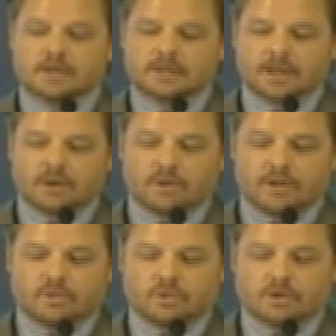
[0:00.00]
Now,
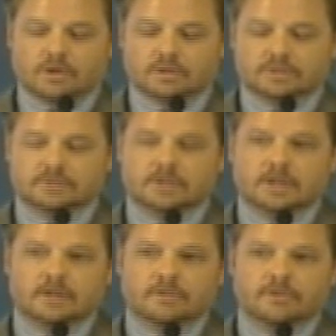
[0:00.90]
around the world,
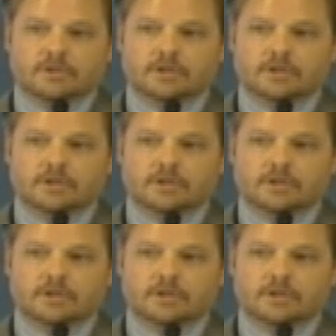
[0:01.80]
the